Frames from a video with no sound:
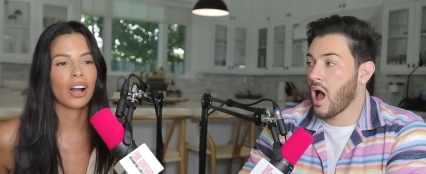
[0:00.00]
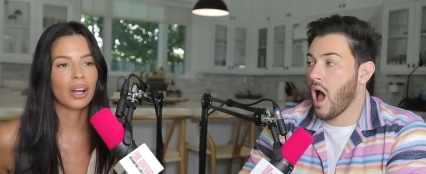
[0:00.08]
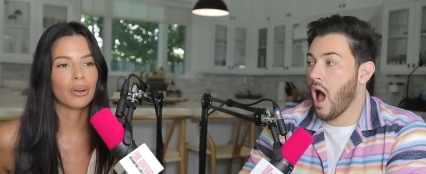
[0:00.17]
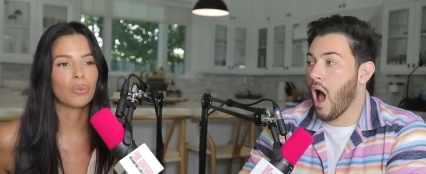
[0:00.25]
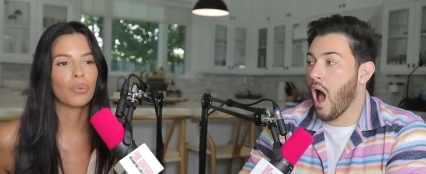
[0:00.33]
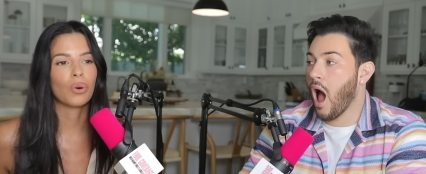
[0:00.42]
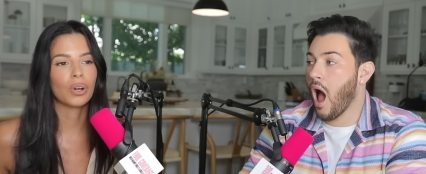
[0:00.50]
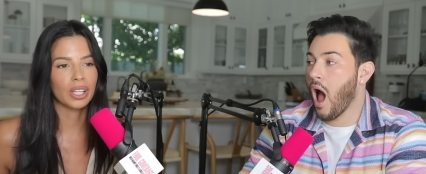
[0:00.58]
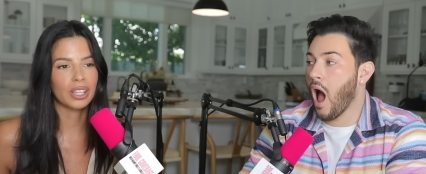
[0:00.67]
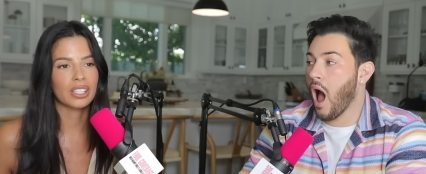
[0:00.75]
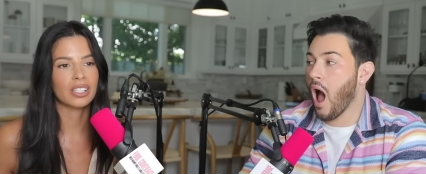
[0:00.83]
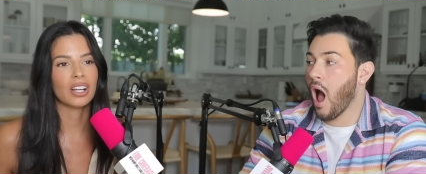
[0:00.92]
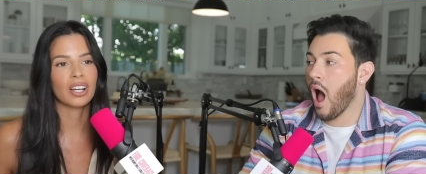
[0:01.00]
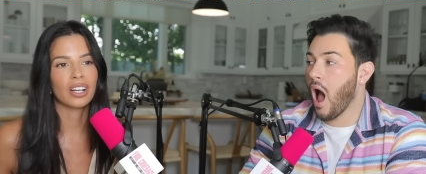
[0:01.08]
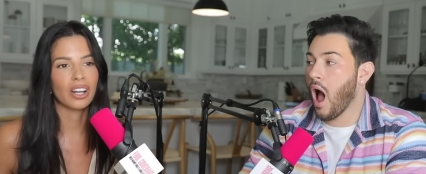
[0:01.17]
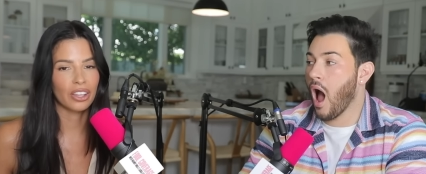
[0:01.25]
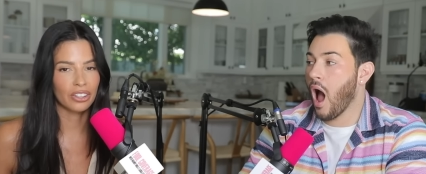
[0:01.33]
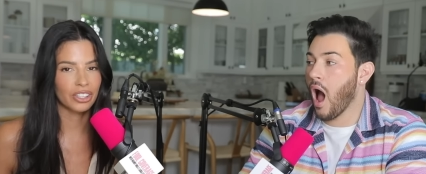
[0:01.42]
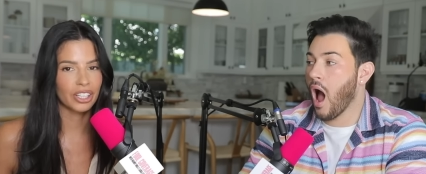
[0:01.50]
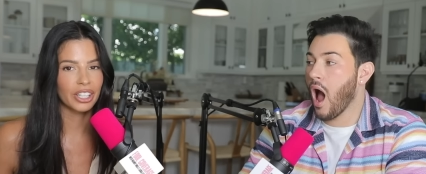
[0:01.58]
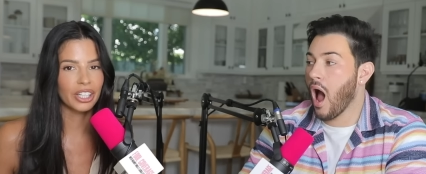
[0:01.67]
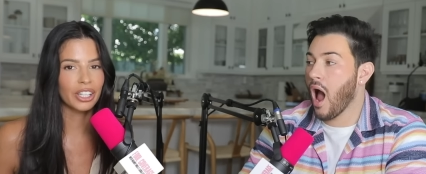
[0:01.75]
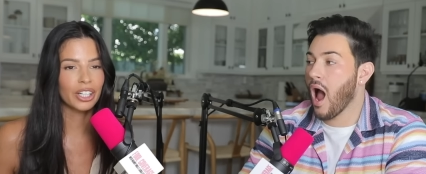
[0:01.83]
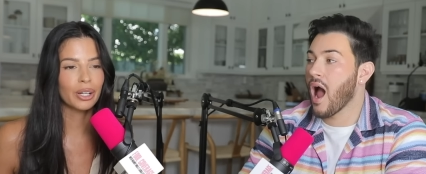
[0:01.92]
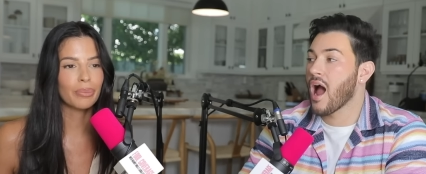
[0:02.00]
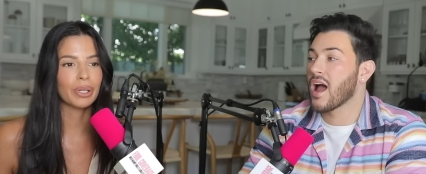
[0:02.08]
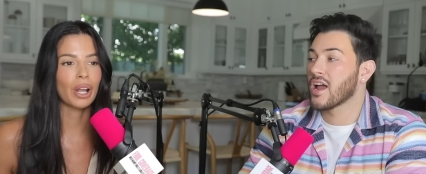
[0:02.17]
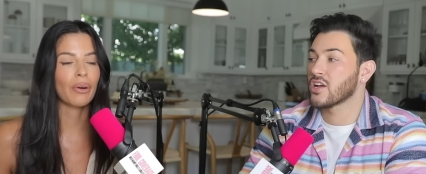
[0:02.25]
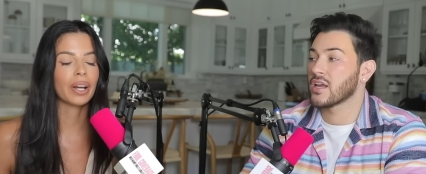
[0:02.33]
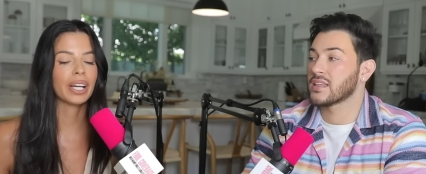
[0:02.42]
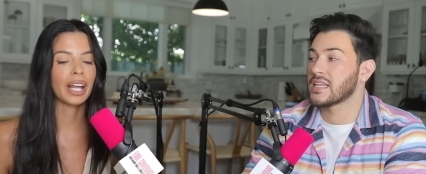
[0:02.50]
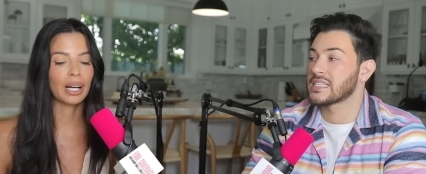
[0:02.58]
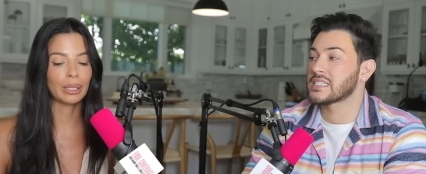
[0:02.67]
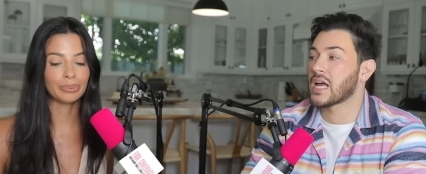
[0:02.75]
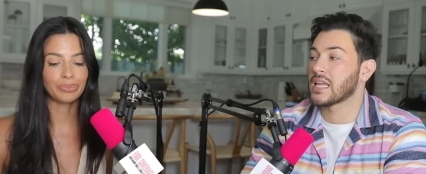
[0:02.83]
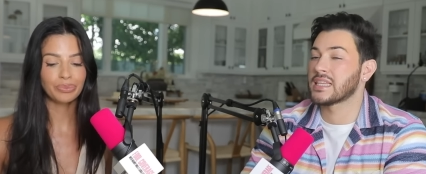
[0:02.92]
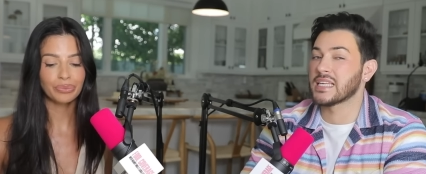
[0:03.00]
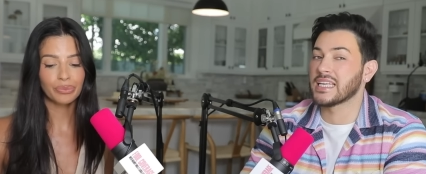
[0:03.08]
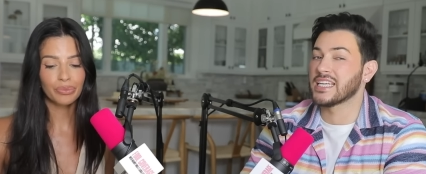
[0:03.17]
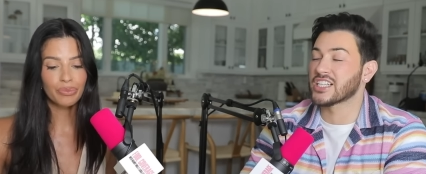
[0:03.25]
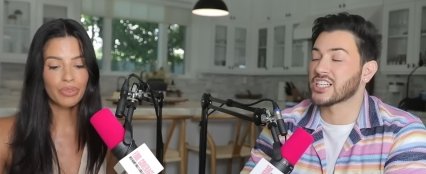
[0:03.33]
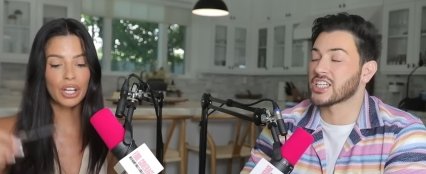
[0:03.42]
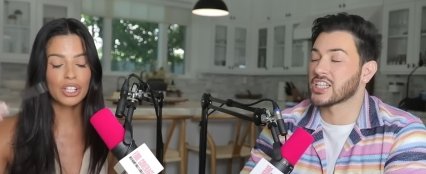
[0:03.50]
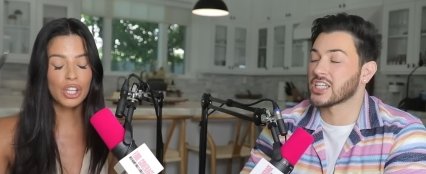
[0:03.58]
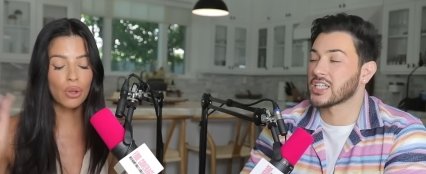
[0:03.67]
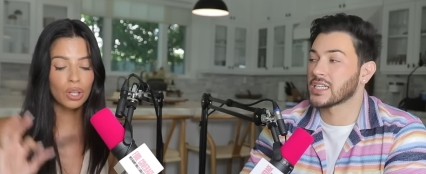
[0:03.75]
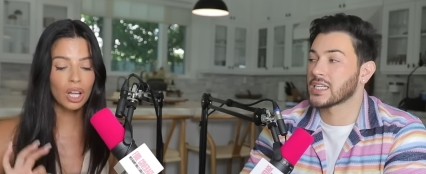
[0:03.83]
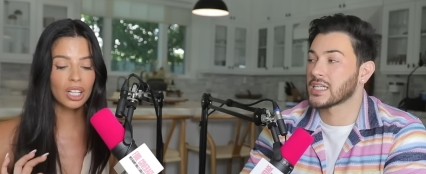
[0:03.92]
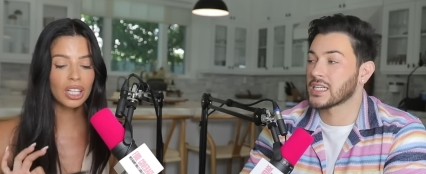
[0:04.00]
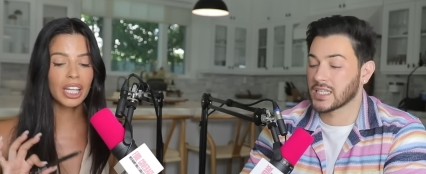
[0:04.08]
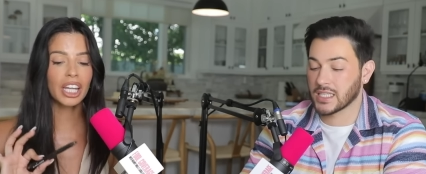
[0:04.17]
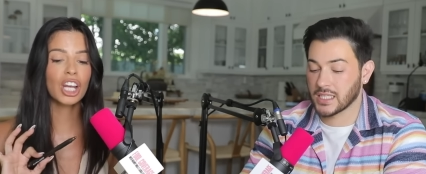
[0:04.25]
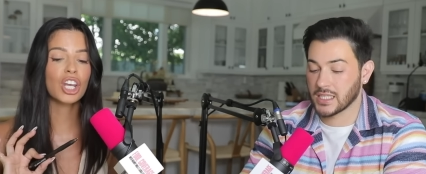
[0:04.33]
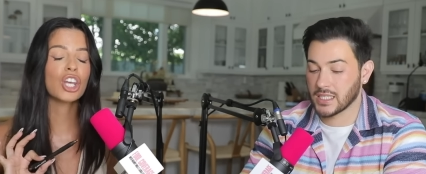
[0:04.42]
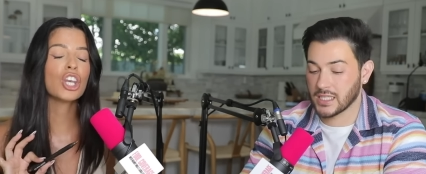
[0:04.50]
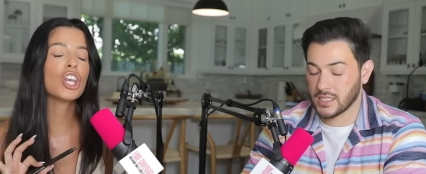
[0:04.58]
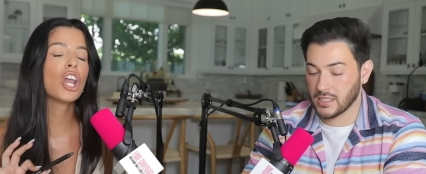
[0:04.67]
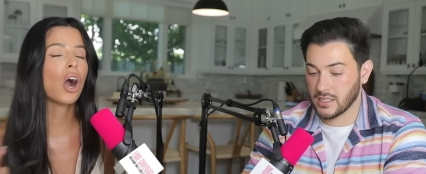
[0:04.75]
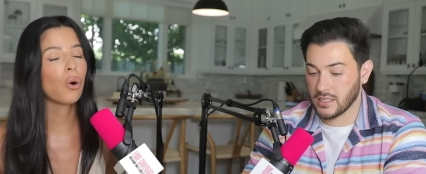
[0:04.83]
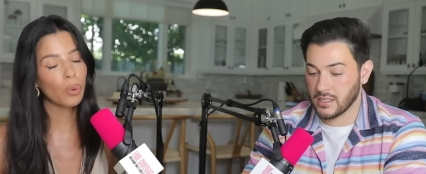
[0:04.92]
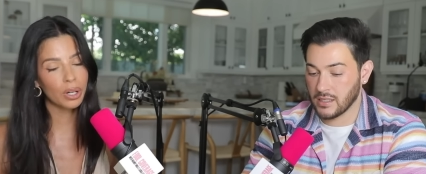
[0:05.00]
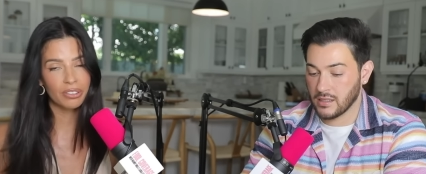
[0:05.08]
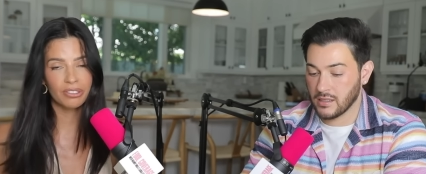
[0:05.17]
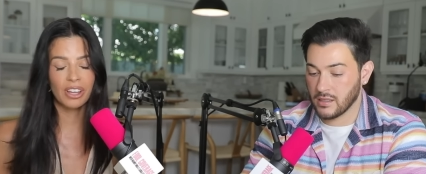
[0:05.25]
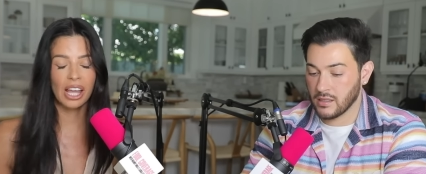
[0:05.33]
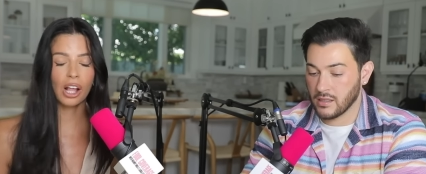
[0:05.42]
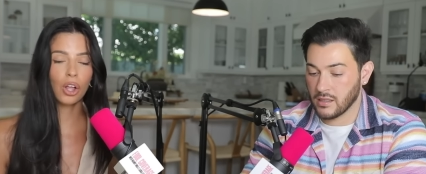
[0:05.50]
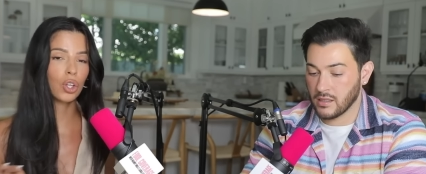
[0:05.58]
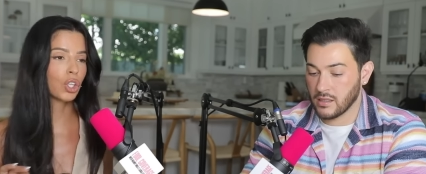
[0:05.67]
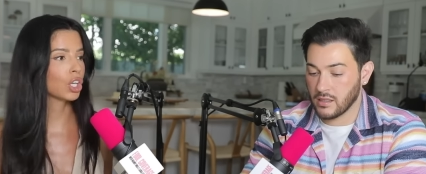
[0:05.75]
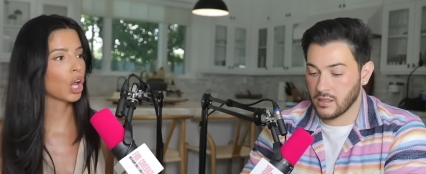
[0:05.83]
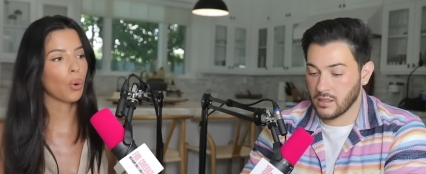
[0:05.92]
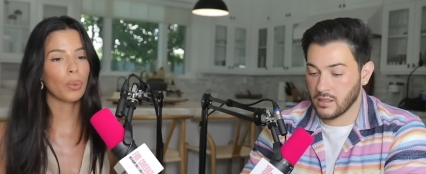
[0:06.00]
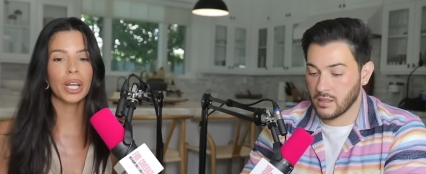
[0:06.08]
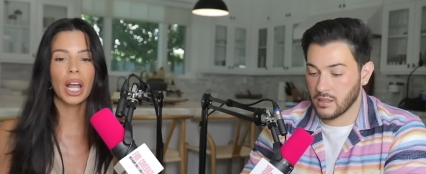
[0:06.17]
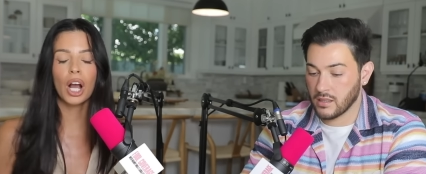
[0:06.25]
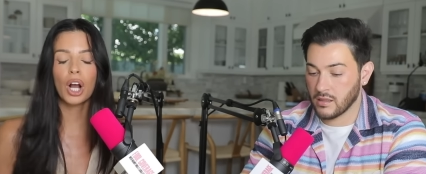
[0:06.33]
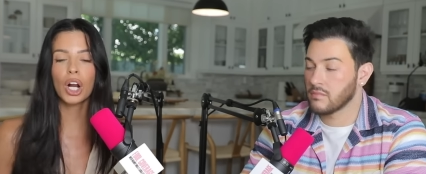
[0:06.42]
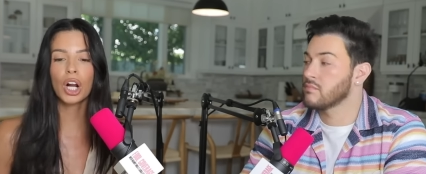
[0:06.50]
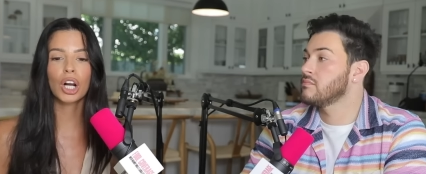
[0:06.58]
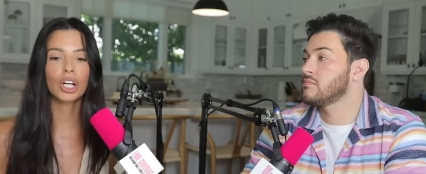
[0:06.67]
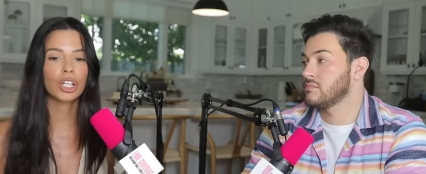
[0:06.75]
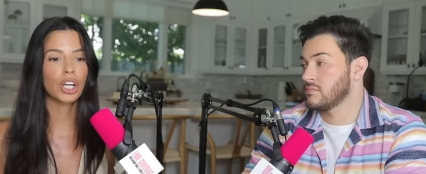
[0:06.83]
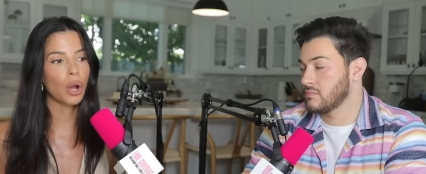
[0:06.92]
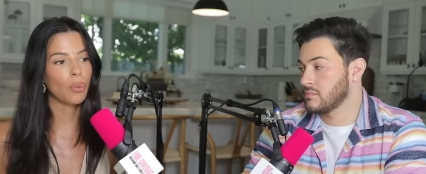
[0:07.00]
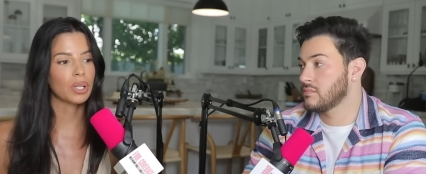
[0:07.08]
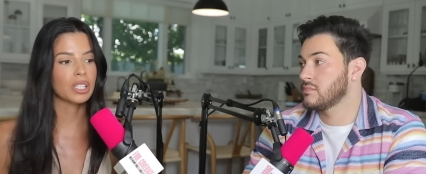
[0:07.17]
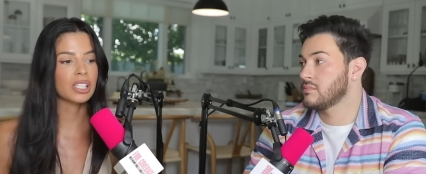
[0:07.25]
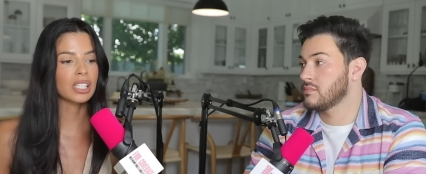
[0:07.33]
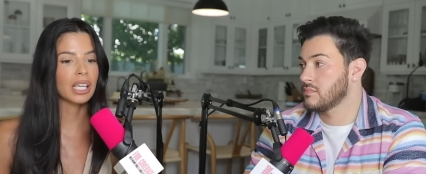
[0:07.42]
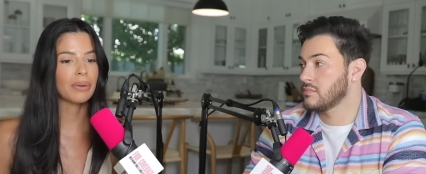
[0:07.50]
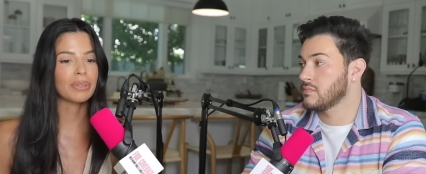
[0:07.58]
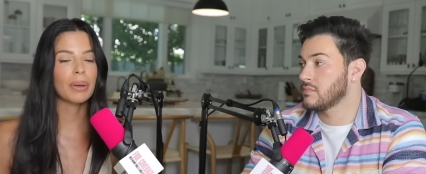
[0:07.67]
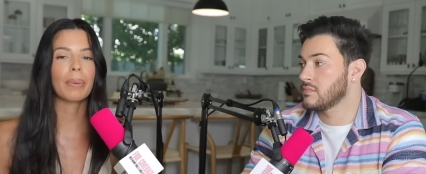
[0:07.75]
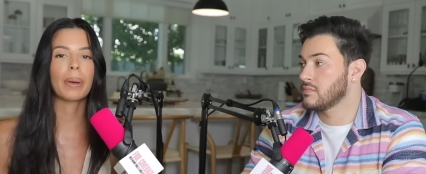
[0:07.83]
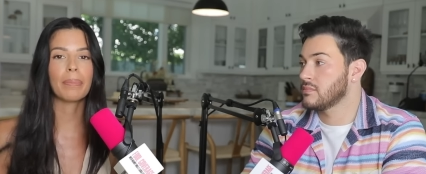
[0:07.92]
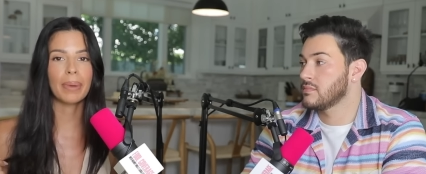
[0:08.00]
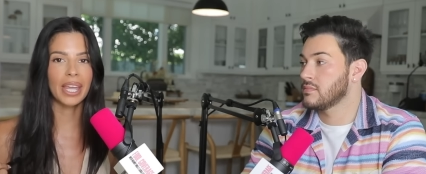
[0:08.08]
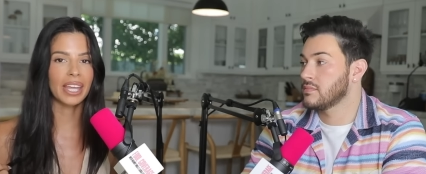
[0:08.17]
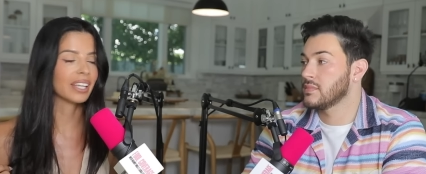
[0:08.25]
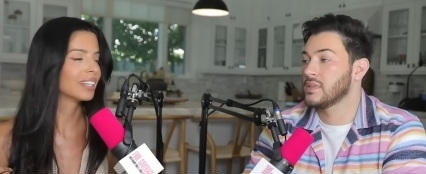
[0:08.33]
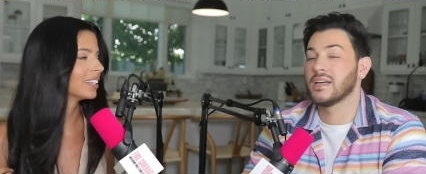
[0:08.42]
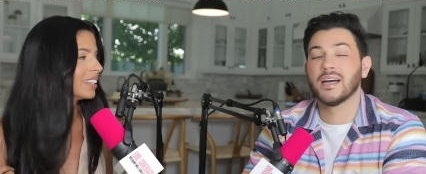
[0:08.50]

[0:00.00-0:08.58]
Speaker 1: right, we'll get this done another year, but not right now. This is not the year. So luckily, no one fell, no one got hurt, no one slipped, but me.